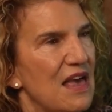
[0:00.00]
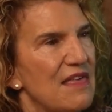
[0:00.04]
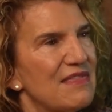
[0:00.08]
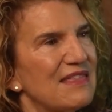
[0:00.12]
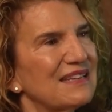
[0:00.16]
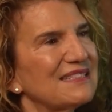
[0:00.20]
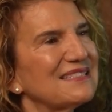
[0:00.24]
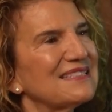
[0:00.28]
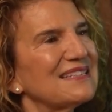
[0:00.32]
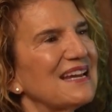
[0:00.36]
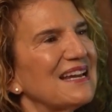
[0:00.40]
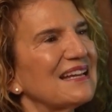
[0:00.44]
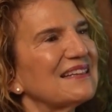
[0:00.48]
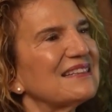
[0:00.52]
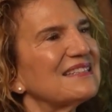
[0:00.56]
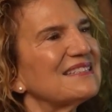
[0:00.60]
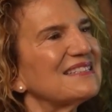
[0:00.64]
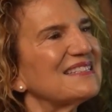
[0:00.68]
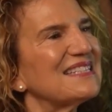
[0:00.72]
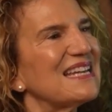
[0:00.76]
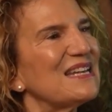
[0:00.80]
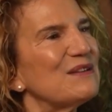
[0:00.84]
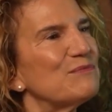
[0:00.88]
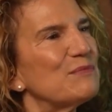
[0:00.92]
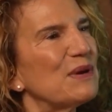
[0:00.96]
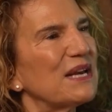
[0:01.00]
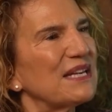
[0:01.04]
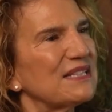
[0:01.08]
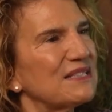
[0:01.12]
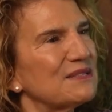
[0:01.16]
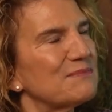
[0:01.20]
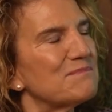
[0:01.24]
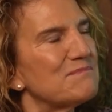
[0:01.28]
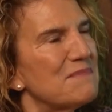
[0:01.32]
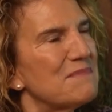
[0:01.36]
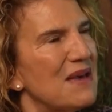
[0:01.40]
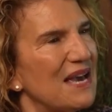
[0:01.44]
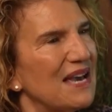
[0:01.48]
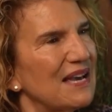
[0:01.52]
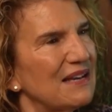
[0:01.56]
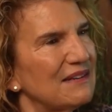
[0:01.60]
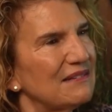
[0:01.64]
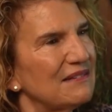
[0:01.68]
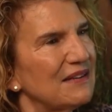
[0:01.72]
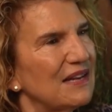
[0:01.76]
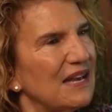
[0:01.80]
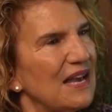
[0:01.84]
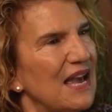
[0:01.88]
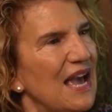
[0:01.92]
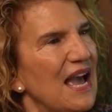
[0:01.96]
that's not the same as men.
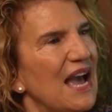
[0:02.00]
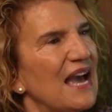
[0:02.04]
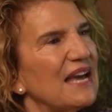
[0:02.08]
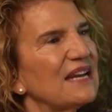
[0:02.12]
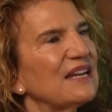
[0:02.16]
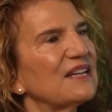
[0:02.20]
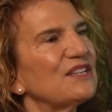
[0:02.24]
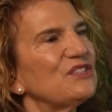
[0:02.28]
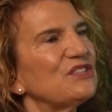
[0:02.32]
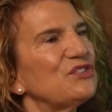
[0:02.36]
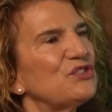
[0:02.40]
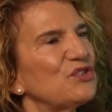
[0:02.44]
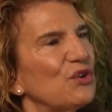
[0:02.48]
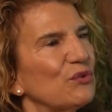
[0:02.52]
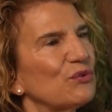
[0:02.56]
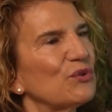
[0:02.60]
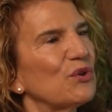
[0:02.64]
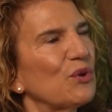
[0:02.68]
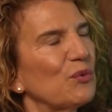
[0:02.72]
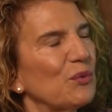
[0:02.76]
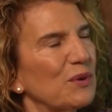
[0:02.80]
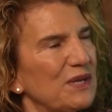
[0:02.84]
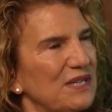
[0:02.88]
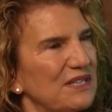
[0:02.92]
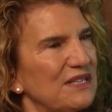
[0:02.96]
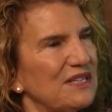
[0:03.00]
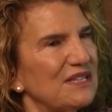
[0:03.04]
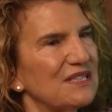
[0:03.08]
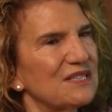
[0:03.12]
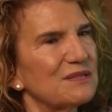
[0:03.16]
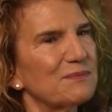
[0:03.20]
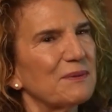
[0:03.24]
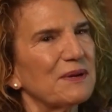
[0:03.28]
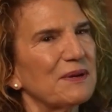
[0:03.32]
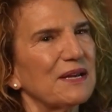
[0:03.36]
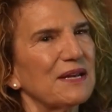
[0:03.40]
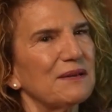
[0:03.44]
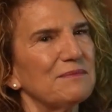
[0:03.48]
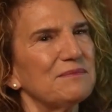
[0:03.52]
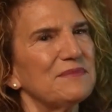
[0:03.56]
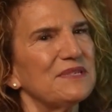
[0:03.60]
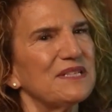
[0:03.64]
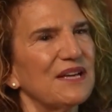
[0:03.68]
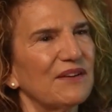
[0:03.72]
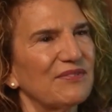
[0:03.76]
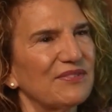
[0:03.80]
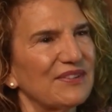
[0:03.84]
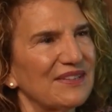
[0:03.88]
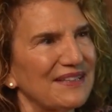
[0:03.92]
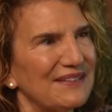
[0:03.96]
And I don't know what it is, but I'm
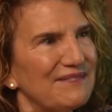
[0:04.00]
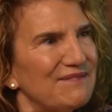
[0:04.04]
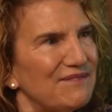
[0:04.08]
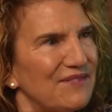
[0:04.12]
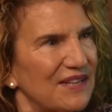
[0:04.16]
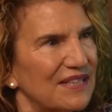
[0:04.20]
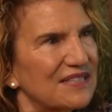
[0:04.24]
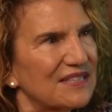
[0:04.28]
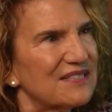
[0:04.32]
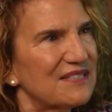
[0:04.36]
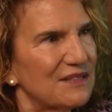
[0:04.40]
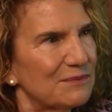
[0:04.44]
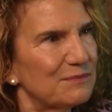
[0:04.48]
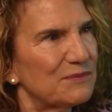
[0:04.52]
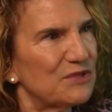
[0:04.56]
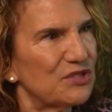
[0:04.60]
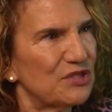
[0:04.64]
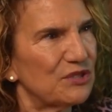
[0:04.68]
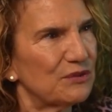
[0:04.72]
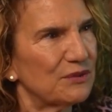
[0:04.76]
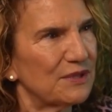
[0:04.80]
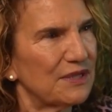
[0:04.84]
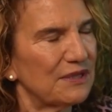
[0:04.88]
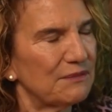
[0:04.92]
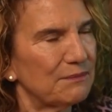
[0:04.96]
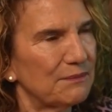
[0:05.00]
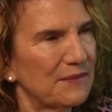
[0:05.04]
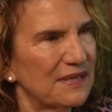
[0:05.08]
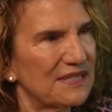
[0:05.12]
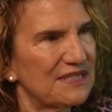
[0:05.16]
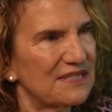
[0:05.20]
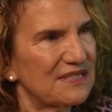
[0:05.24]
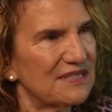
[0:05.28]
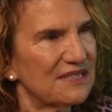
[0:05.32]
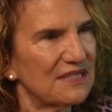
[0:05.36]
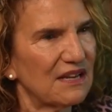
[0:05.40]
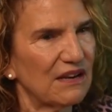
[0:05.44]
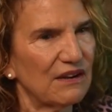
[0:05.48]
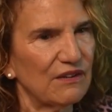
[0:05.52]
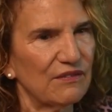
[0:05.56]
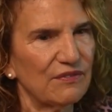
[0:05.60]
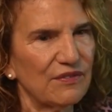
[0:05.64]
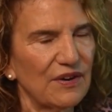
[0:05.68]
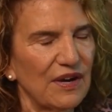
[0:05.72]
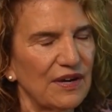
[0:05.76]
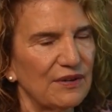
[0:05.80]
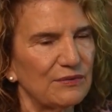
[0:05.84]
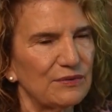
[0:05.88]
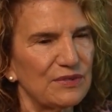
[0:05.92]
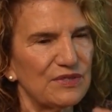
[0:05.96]
definitely victim to it myself.
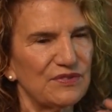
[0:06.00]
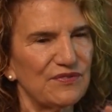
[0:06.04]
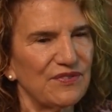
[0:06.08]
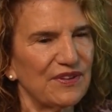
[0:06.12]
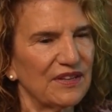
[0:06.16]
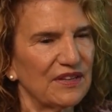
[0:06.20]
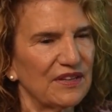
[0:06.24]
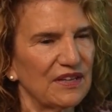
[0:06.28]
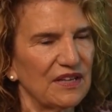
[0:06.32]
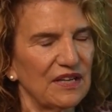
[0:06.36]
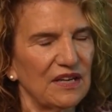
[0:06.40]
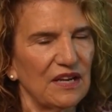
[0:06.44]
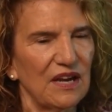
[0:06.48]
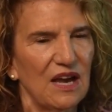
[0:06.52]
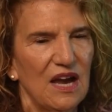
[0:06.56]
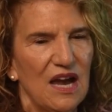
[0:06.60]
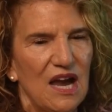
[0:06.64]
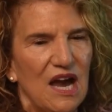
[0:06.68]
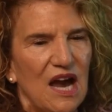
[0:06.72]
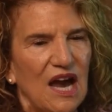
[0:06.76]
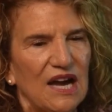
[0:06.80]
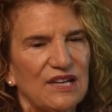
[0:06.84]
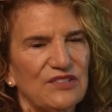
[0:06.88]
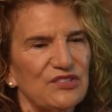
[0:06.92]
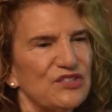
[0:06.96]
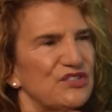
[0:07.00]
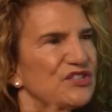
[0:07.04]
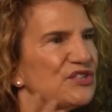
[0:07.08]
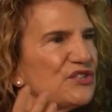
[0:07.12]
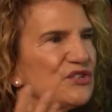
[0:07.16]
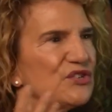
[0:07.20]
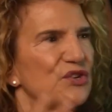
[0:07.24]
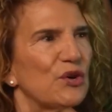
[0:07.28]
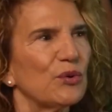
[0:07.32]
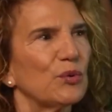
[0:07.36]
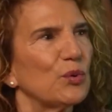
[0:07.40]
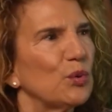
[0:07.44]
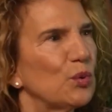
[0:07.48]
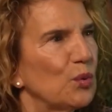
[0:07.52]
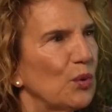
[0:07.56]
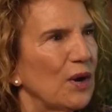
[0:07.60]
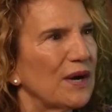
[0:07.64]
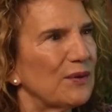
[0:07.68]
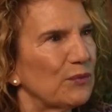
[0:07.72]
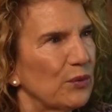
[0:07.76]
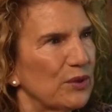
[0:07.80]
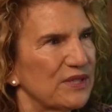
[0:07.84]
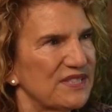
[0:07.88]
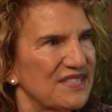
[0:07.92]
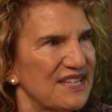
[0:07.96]
I was feeling, I just didn't know who I
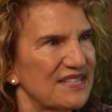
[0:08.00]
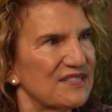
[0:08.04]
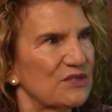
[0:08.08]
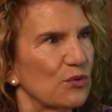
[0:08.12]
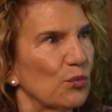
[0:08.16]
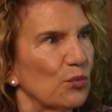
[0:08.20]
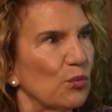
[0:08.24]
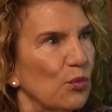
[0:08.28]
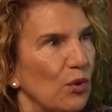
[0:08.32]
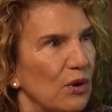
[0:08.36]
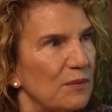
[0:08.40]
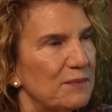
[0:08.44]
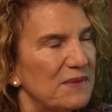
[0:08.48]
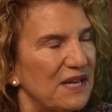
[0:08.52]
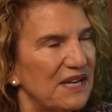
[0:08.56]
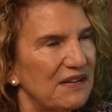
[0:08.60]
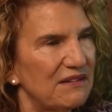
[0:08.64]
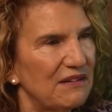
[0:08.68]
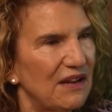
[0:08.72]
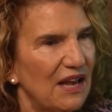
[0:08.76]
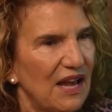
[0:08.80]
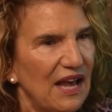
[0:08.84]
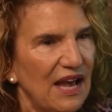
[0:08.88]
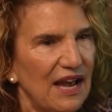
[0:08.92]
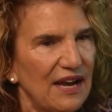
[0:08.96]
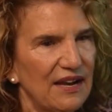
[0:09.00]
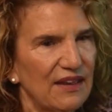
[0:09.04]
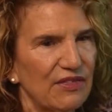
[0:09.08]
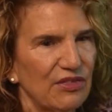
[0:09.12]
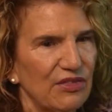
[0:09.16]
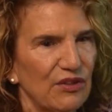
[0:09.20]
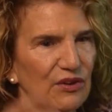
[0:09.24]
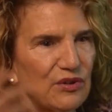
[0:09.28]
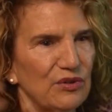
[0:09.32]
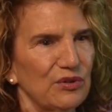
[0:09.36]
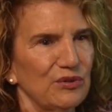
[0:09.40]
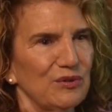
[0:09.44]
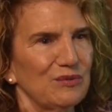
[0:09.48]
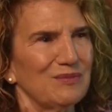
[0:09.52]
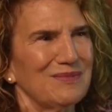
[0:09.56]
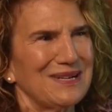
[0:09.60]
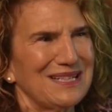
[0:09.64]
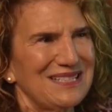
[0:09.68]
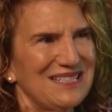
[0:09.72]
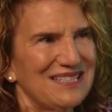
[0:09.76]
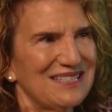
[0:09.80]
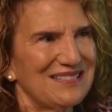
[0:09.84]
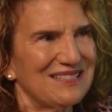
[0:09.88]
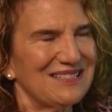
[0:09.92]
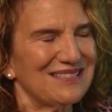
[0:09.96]
was as a woman. And I thought, who am I
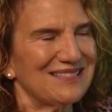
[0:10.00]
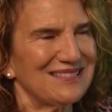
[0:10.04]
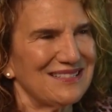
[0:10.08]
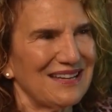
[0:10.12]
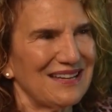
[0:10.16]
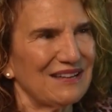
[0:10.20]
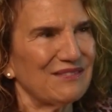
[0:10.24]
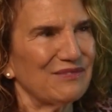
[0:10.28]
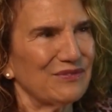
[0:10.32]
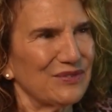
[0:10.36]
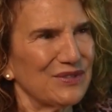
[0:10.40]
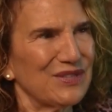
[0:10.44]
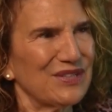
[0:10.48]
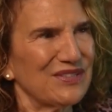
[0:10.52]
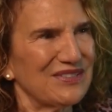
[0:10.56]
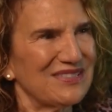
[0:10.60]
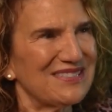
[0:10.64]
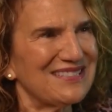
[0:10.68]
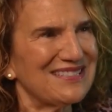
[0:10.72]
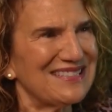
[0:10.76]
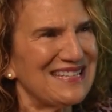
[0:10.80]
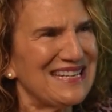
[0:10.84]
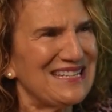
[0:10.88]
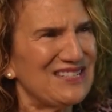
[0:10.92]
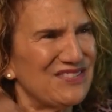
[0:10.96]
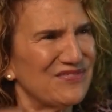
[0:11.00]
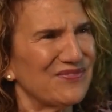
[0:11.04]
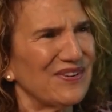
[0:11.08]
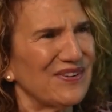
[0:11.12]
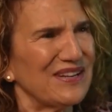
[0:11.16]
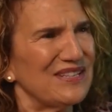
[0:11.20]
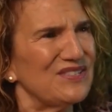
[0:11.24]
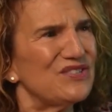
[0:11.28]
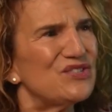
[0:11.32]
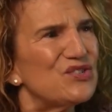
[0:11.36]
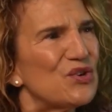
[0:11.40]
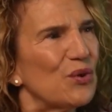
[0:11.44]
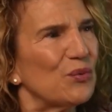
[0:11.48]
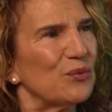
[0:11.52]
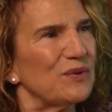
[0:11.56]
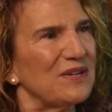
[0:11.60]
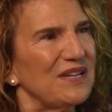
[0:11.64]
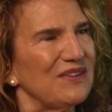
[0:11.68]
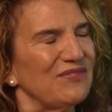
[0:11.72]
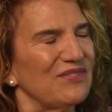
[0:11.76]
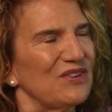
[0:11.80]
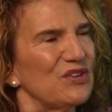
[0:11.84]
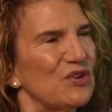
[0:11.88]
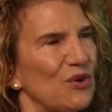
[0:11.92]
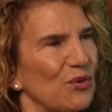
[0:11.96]
to set foot on a stage if I don't
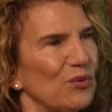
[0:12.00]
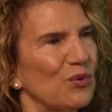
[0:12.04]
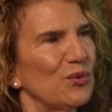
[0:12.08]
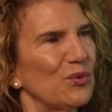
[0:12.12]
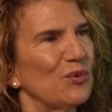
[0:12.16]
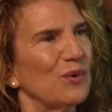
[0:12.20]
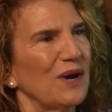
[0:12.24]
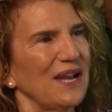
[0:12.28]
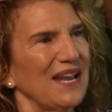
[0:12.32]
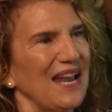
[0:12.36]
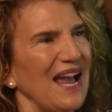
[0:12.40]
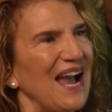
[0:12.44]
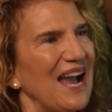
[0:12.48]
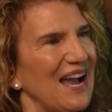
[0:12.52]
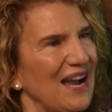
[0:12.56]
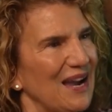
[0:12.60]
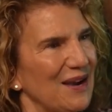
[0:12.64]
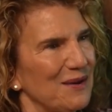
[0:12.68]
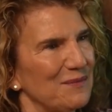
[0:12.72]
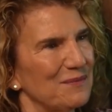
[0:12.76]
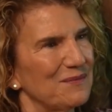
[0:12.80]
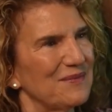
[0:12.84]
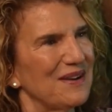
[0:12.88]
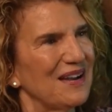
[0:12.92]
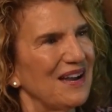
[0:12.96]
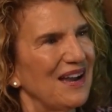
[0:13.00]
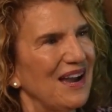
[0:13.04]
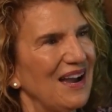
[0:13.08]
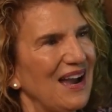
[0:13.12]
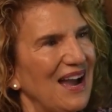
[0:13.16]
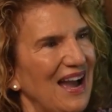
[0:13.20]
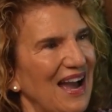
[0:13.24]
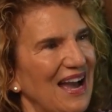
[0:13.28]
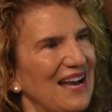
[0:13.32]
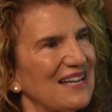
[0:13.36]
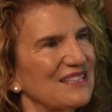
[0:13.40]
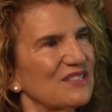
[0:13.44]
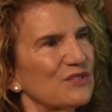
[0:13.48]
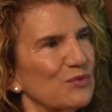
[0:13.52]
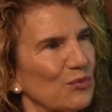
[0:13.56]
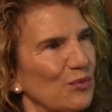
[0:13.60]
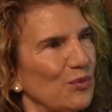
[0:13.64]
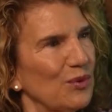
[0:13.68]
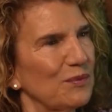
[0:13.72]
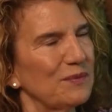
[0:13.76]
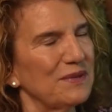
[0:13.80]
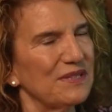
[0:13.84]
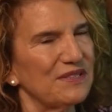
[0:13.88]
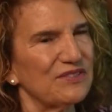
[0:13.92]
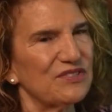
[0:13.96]
even know who I am as a
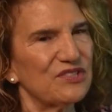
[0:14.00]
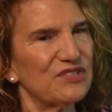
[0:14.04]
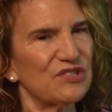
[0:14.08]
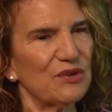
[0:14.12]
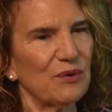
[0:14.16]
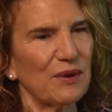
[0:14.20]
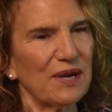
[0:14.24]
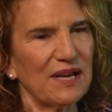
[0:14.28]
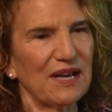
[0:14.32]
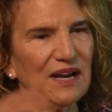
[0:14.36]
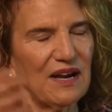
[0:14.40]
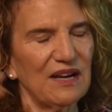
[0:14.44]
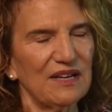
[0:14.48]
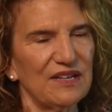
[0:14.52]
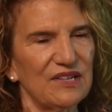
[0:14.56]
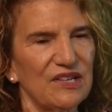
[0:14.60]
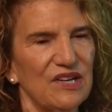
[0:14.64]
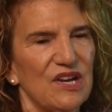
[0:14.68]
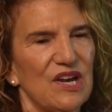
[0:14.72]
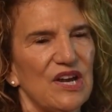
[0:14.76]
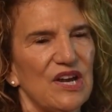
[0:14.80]
woman? So I kind of